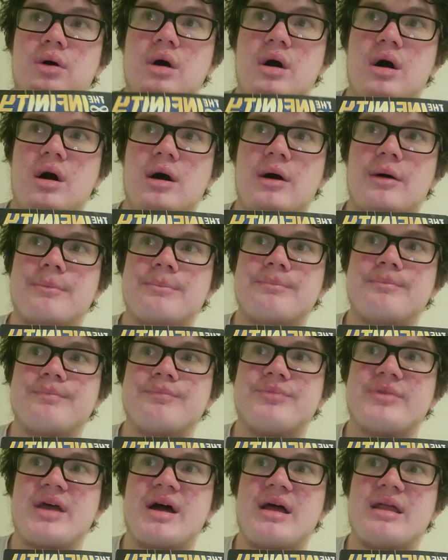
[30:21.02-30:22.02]
And
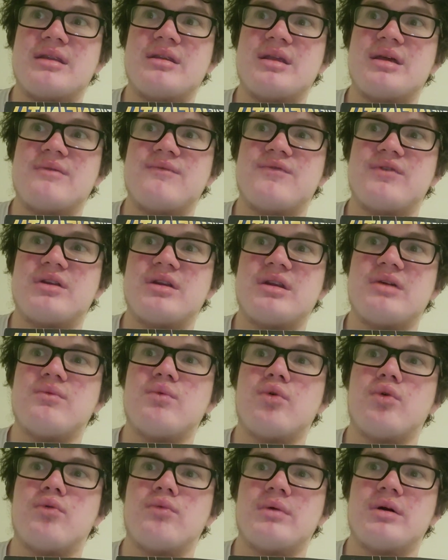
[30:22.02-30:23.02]
Infinity
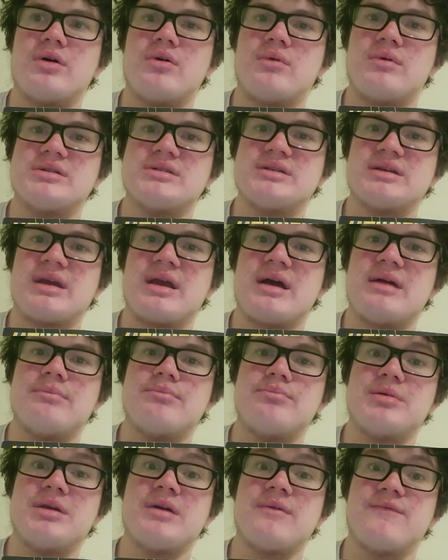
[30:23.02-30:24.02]
War will once again
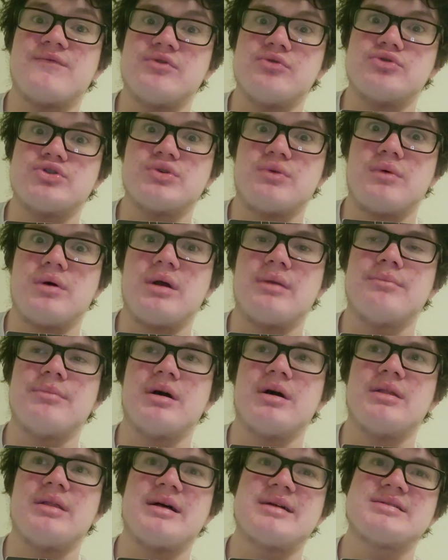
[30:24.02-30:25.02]
be a future one,
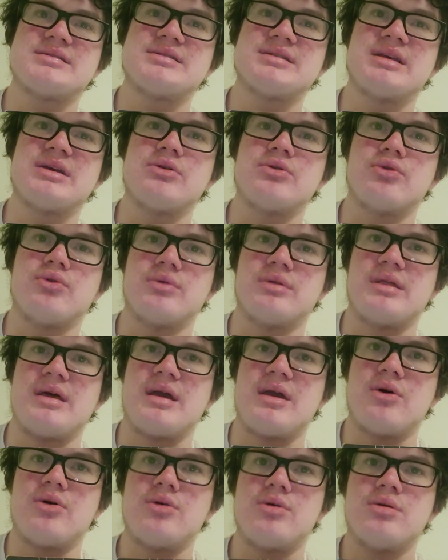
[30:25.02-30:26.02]
but that's here nor
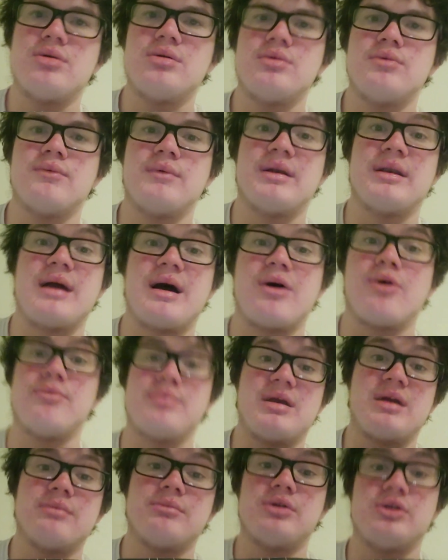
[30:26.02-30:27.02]
there when I'll
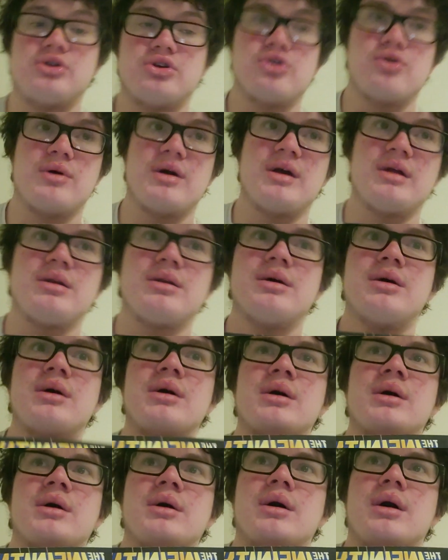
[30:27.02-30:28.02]
be able to do it.
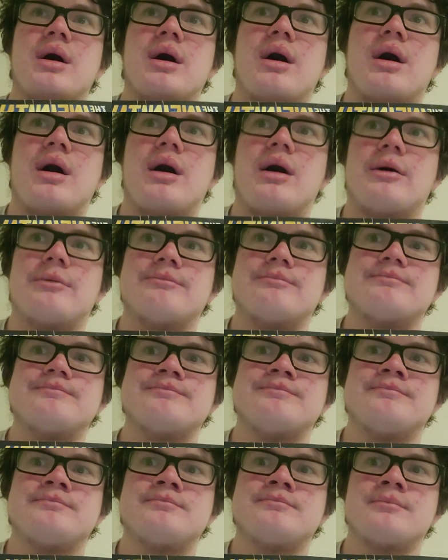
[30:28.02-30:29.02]

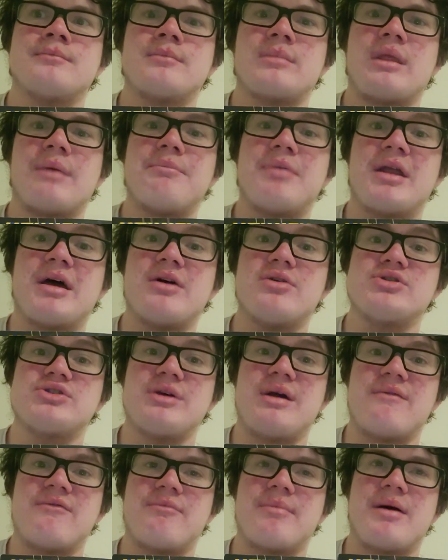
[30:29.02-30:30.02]
But I
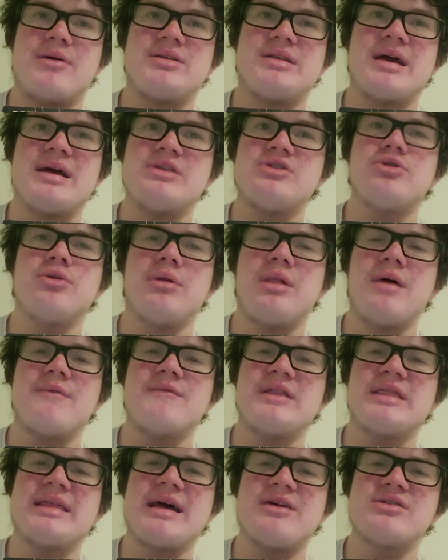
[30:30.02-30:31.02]
also have about 10 to
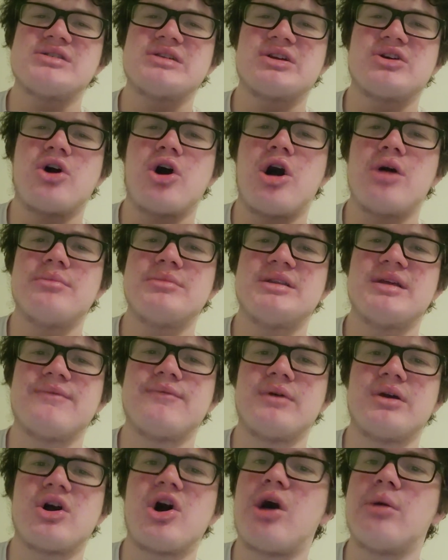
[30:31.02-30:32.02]
11,000
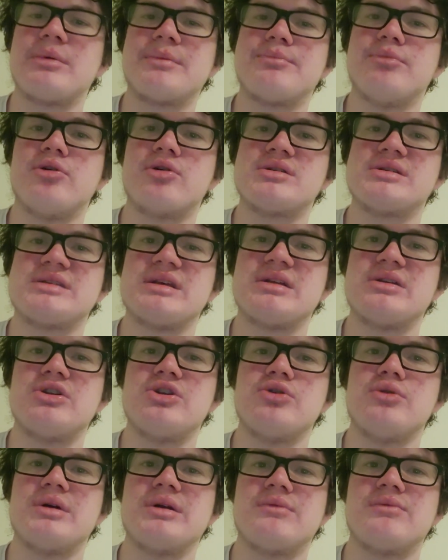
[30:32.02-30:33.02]
different comic books and
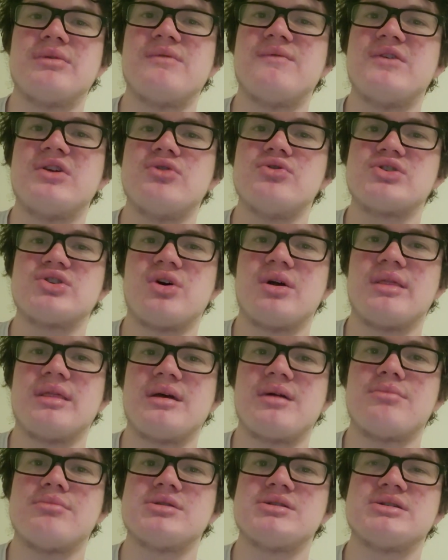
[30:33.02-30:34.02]
doing reviews on
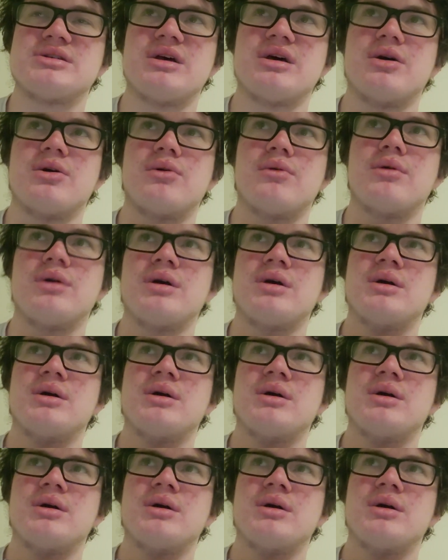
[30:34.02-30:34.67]
them, so